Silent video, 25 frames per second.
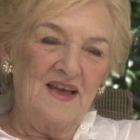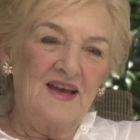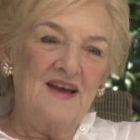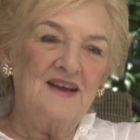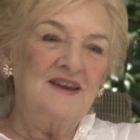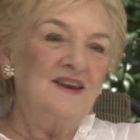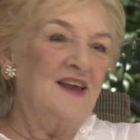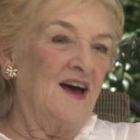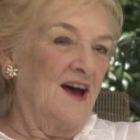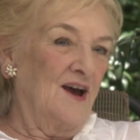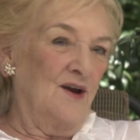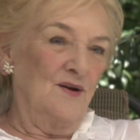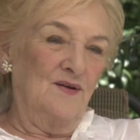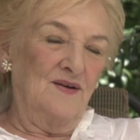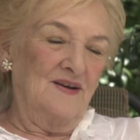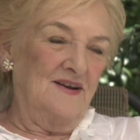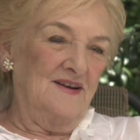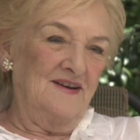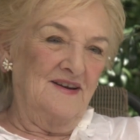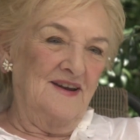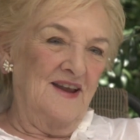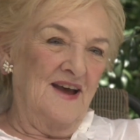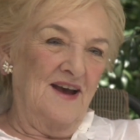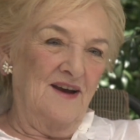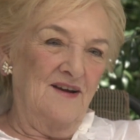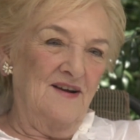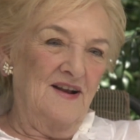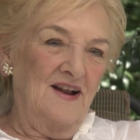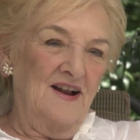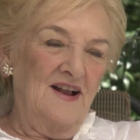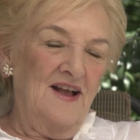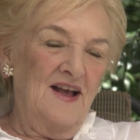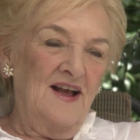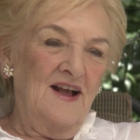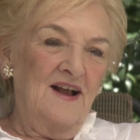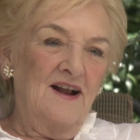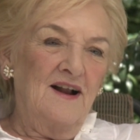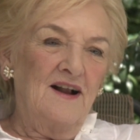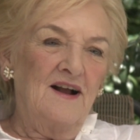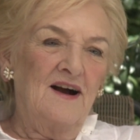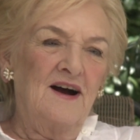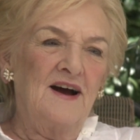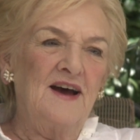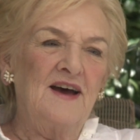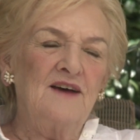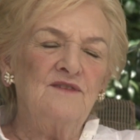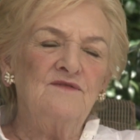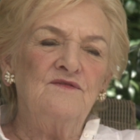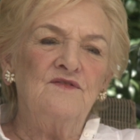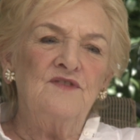No. I
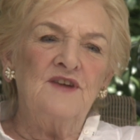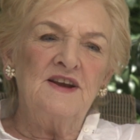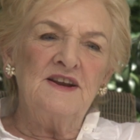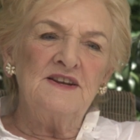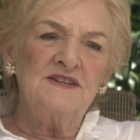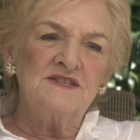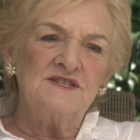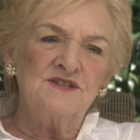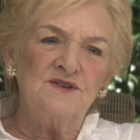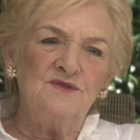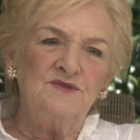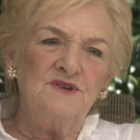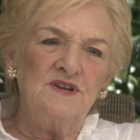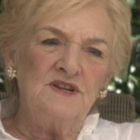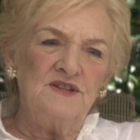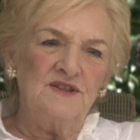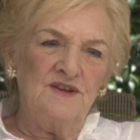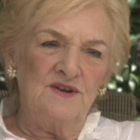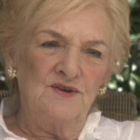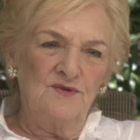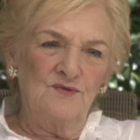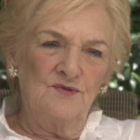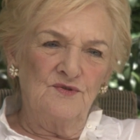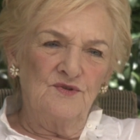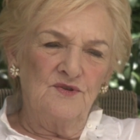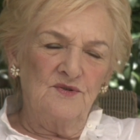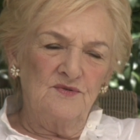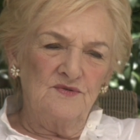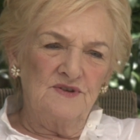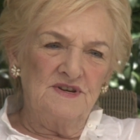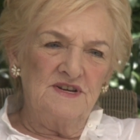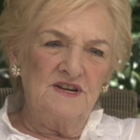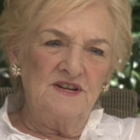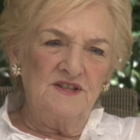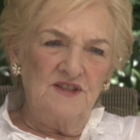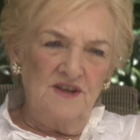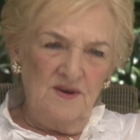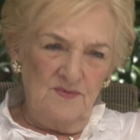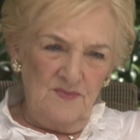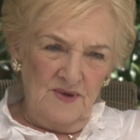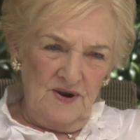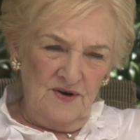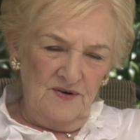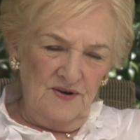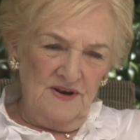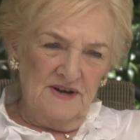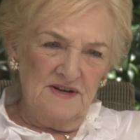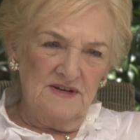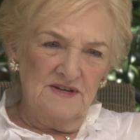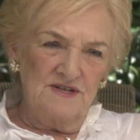have friends who did the
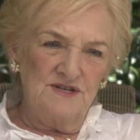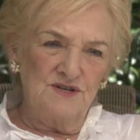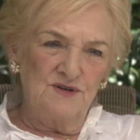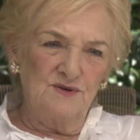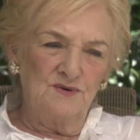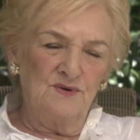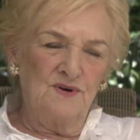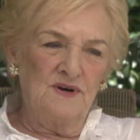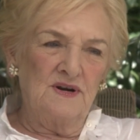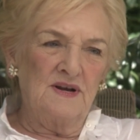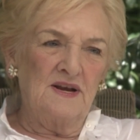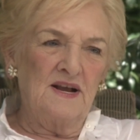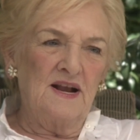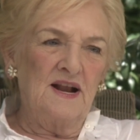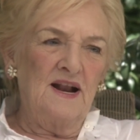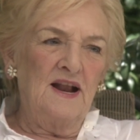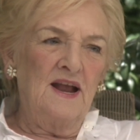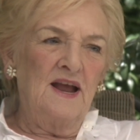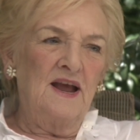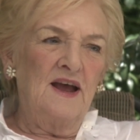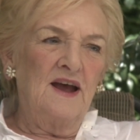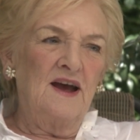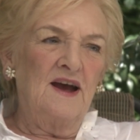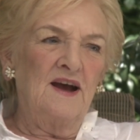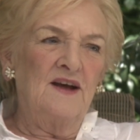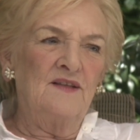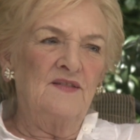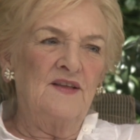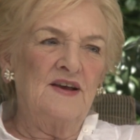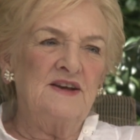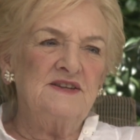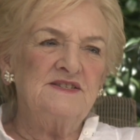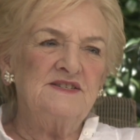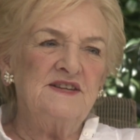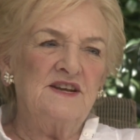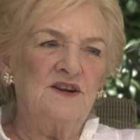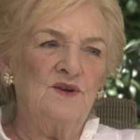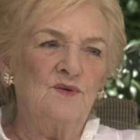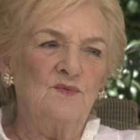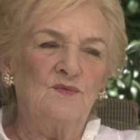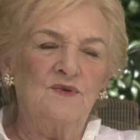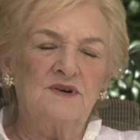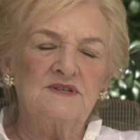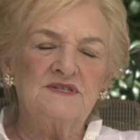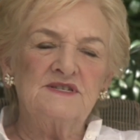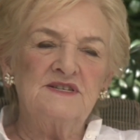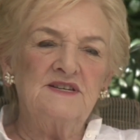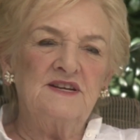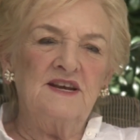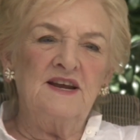American tour, and they said it
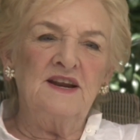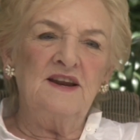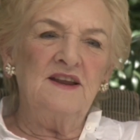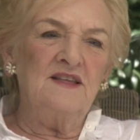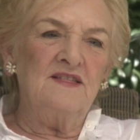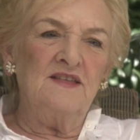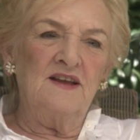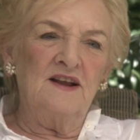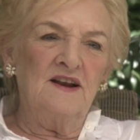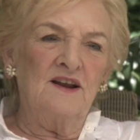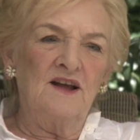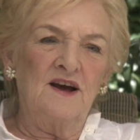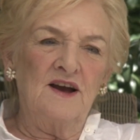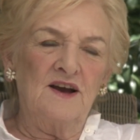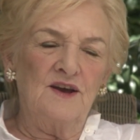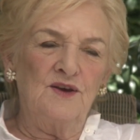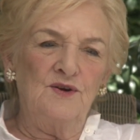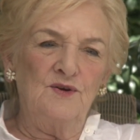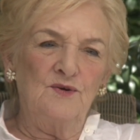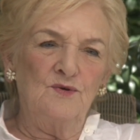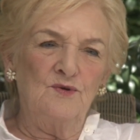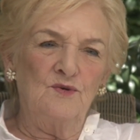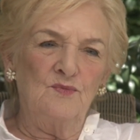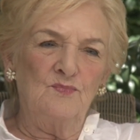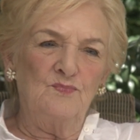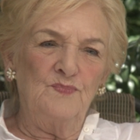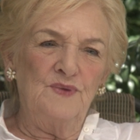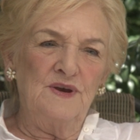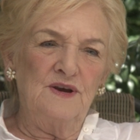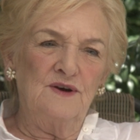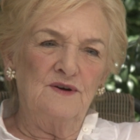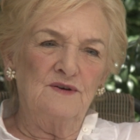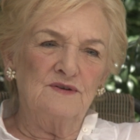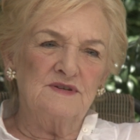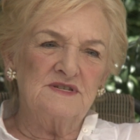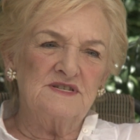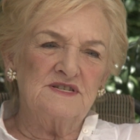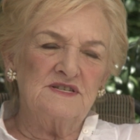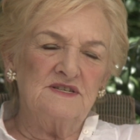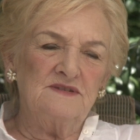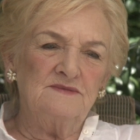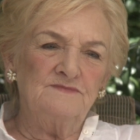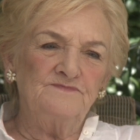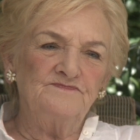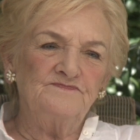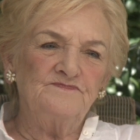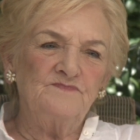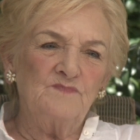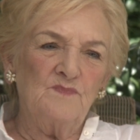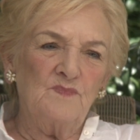wasn't anything like Europe because
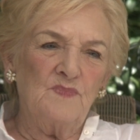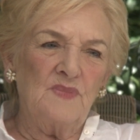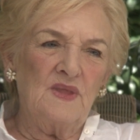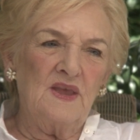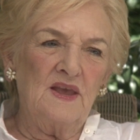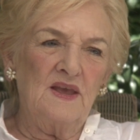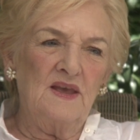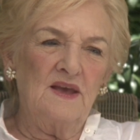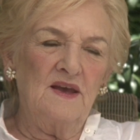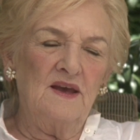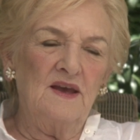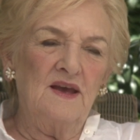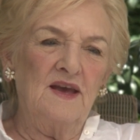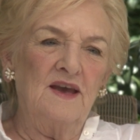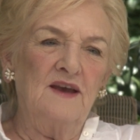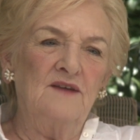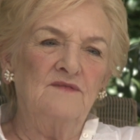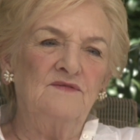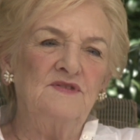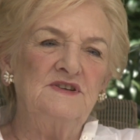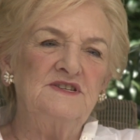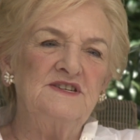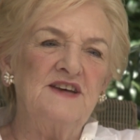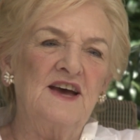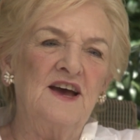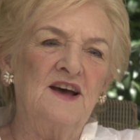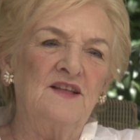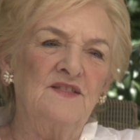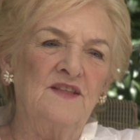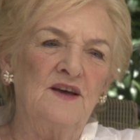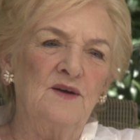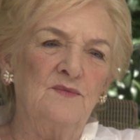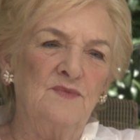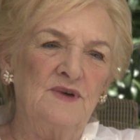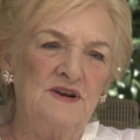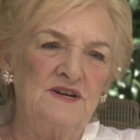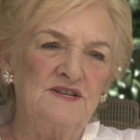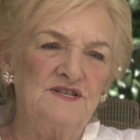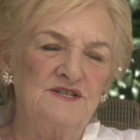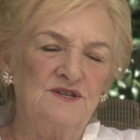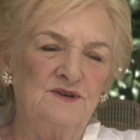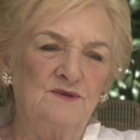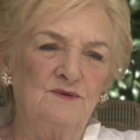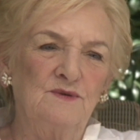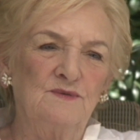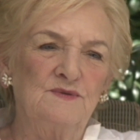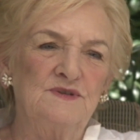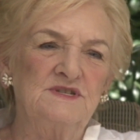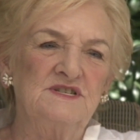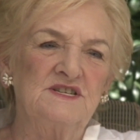every town they went to,
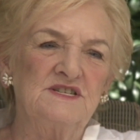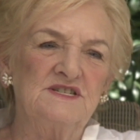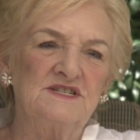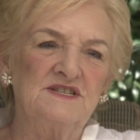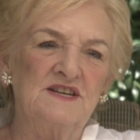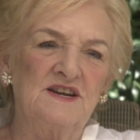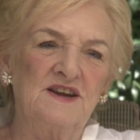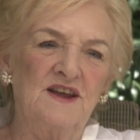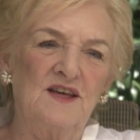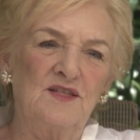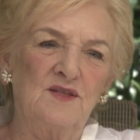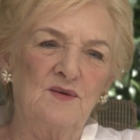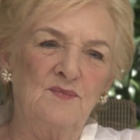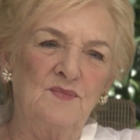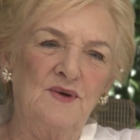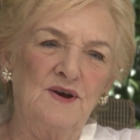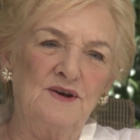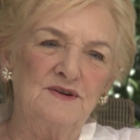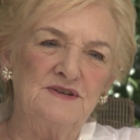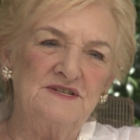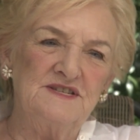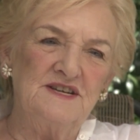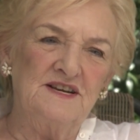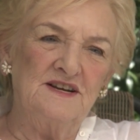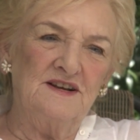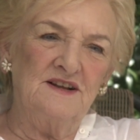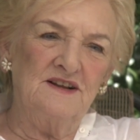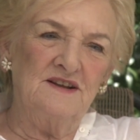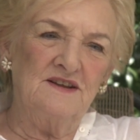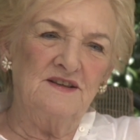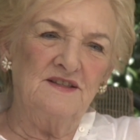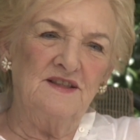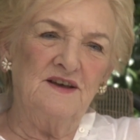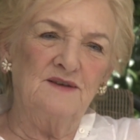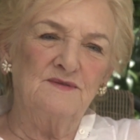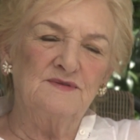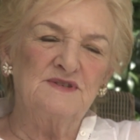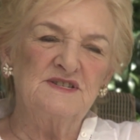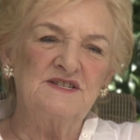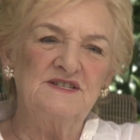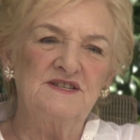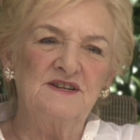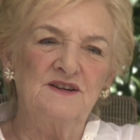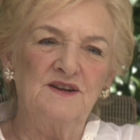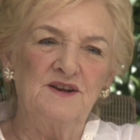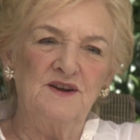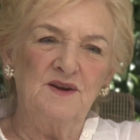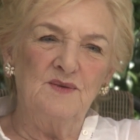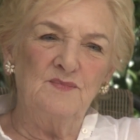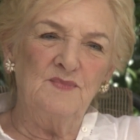it was just another motel. They were
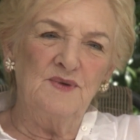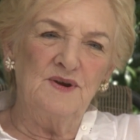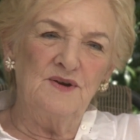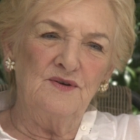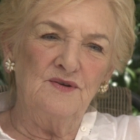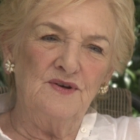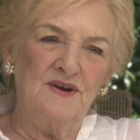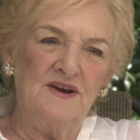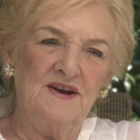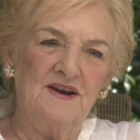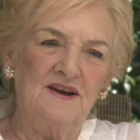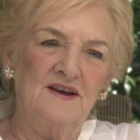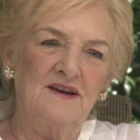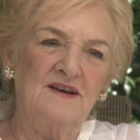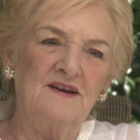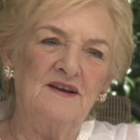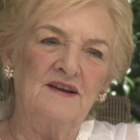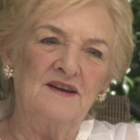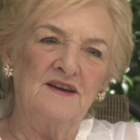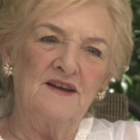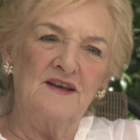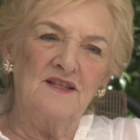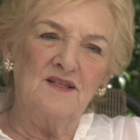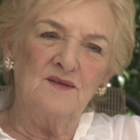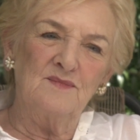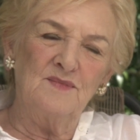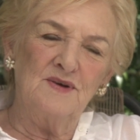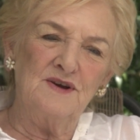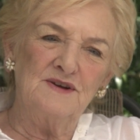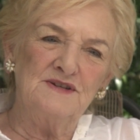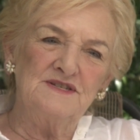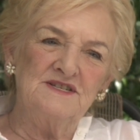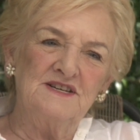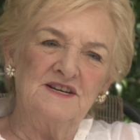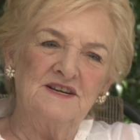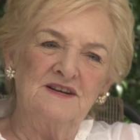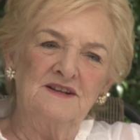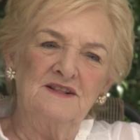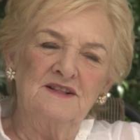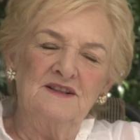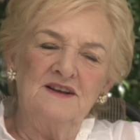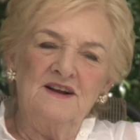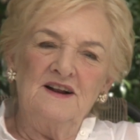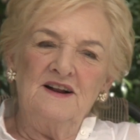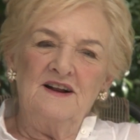still in America, another motel.